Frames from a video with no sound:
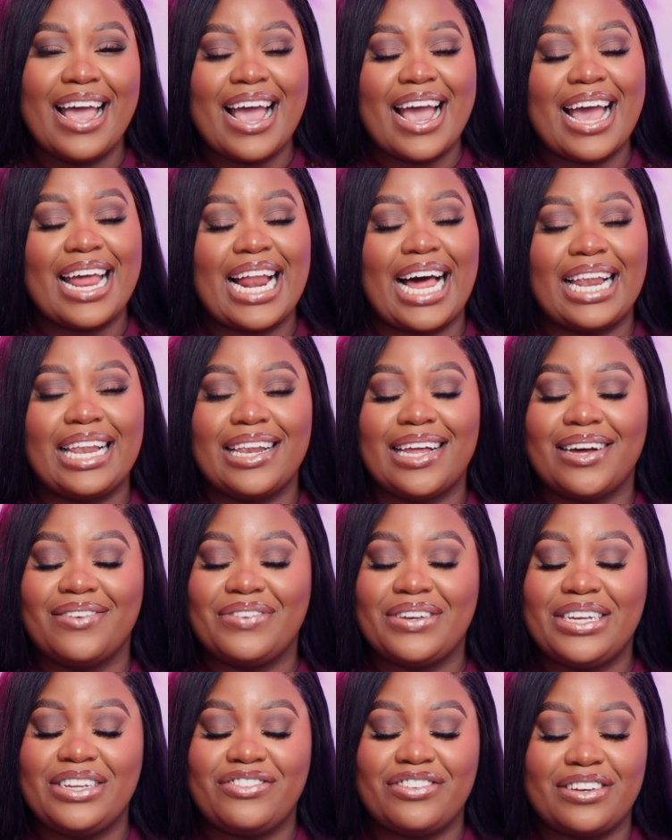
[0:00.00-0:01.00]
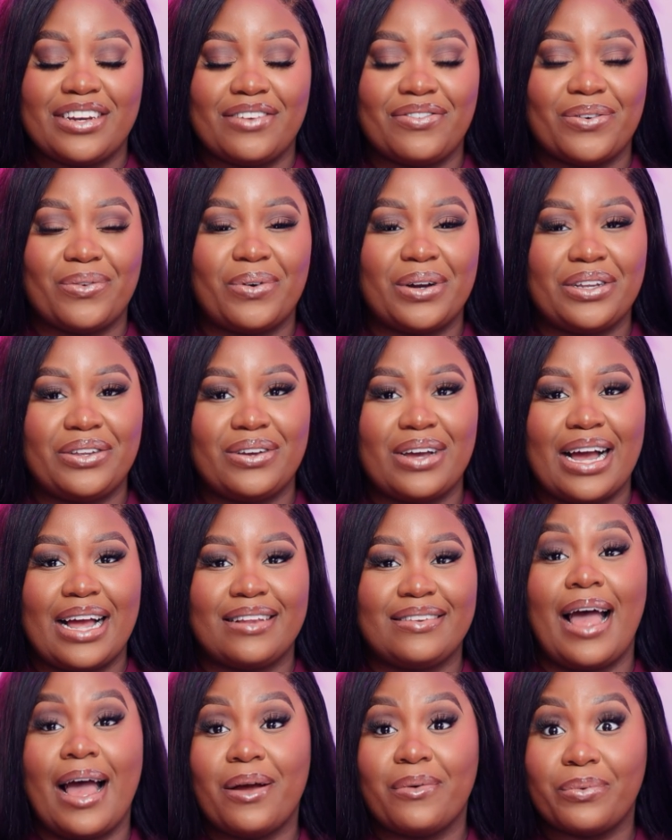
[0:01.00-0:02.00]
And I love each and every one of you
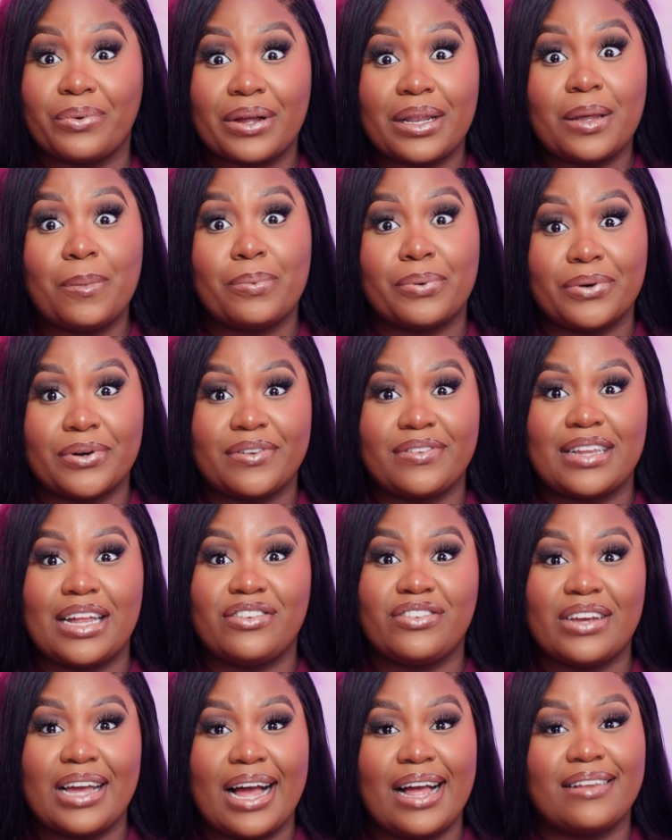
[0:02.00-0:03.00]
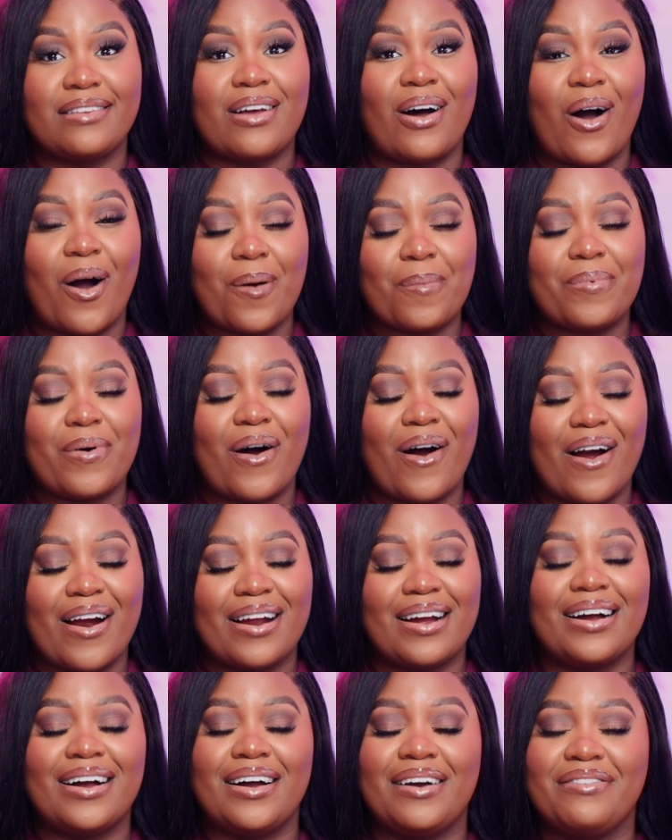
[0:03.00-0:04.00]
guys. That really proves that you guys are
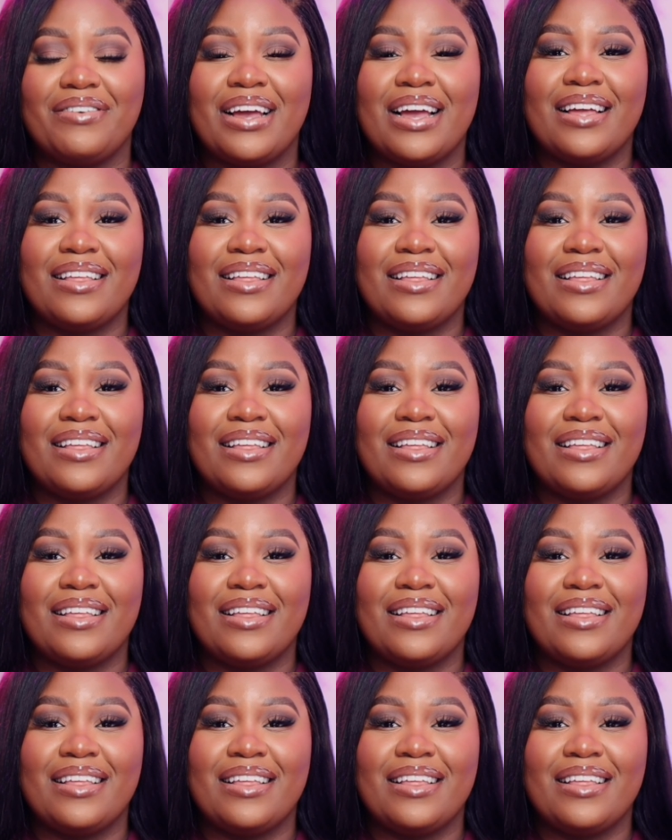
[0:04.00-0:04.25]
part of